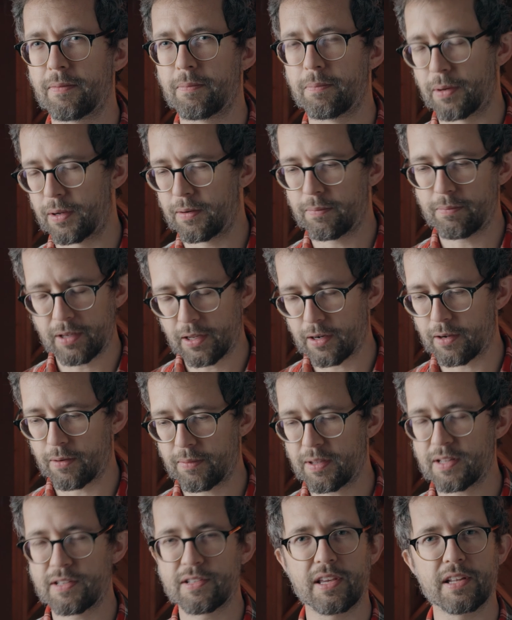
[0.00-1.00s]
but
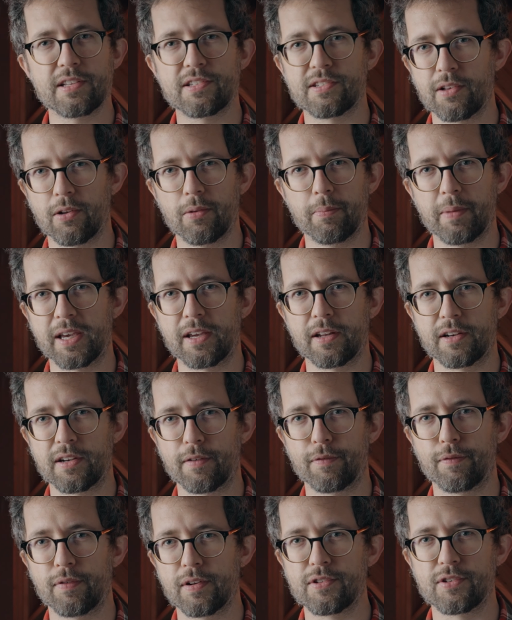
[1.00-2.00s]
it can still make a
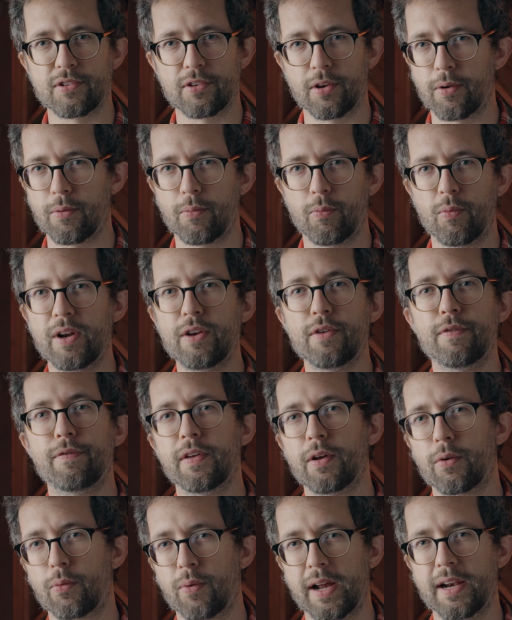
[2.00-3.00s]
difference. So when you
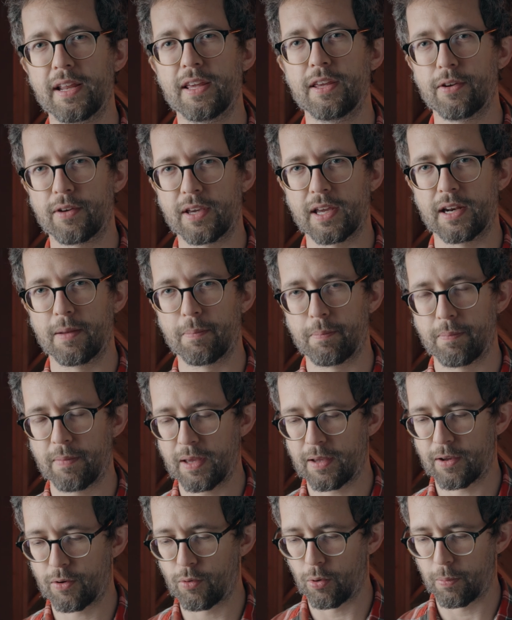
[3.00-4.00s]
feel ready, you can
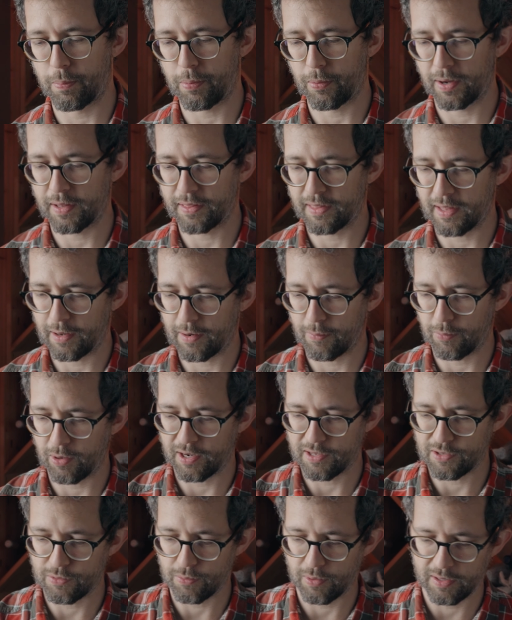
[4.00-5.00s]
incorporate that
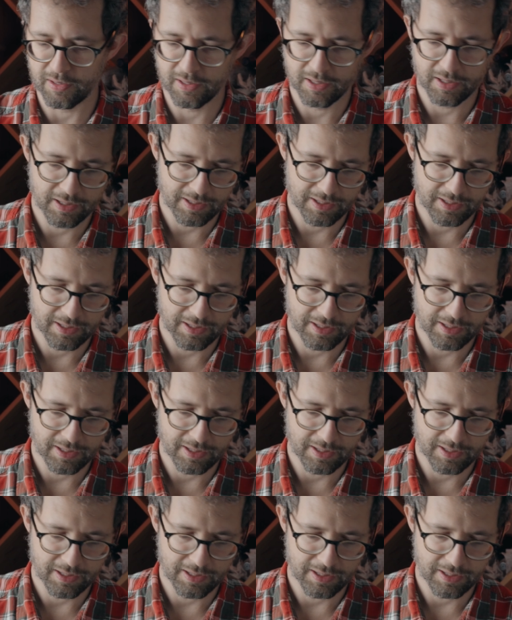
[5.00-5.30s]
one as well.